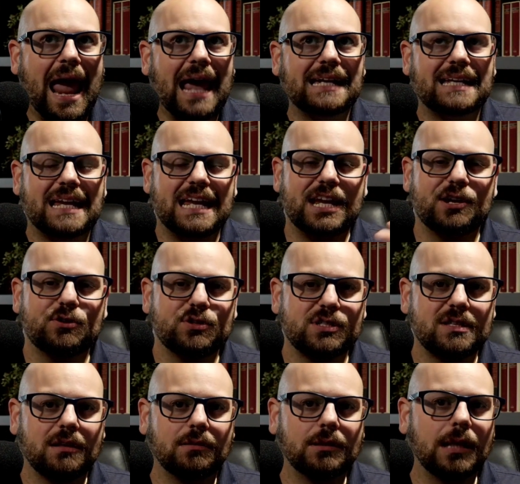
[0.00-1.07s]
And
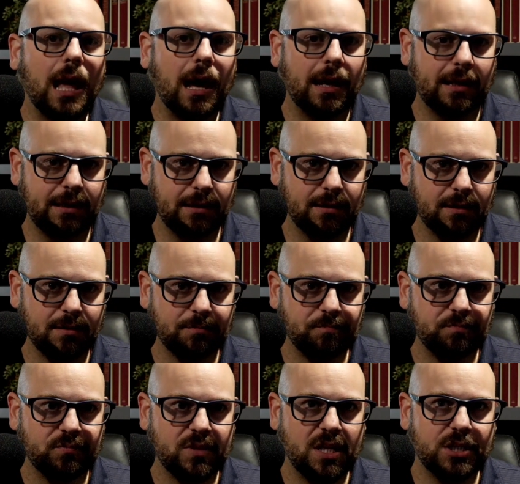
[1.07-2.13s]
here's the line
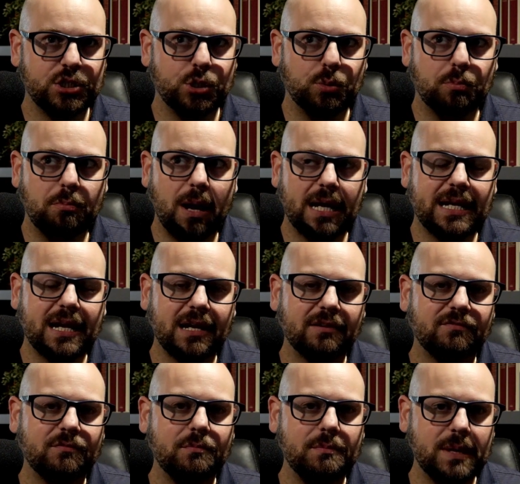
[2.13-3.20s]
that you might
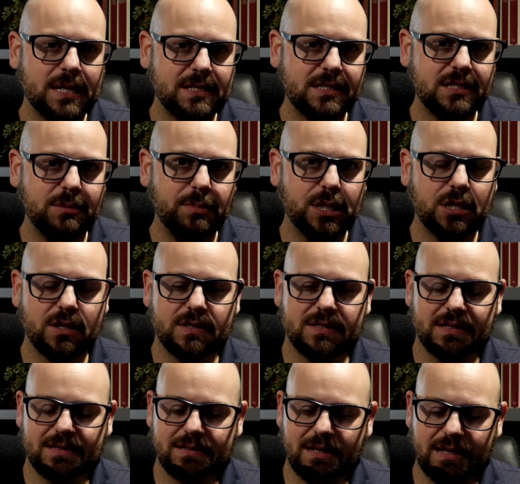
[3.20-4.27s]
have missed
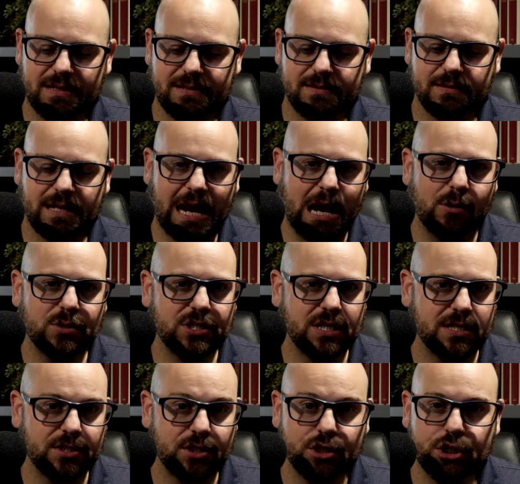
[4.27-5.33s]
because it's
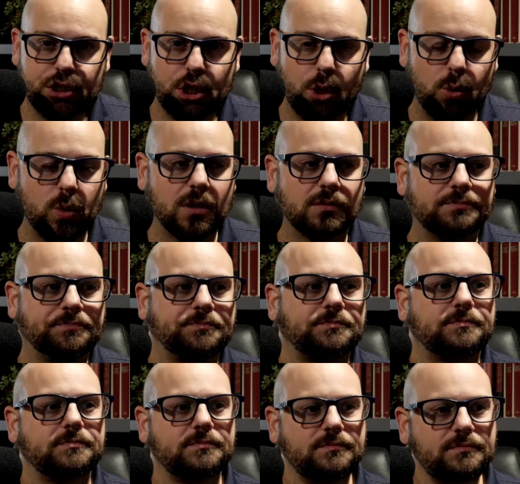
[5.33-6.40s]
couched as a joke.
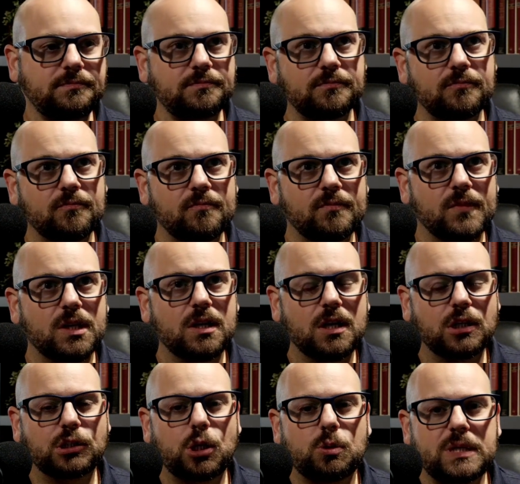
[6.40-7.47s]

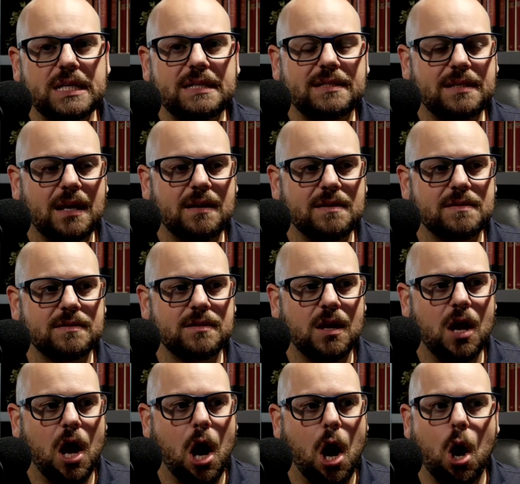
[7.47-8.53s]
Loki says,
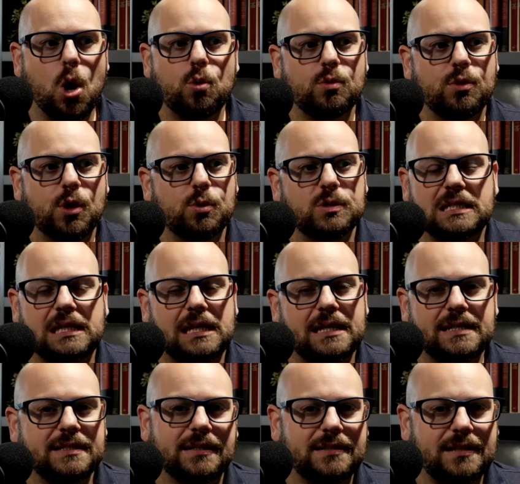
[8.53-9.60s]
"Oh, those
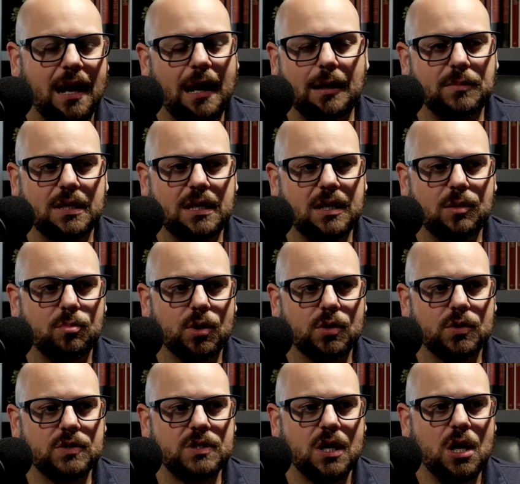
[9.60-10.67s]
lazy
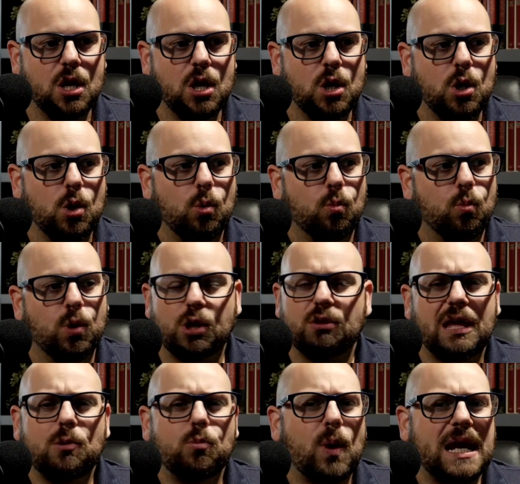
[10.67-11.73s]
timekeepers, what
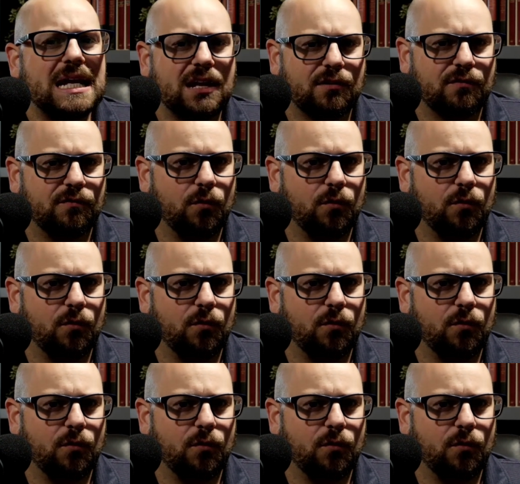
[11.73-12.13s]
are they waiting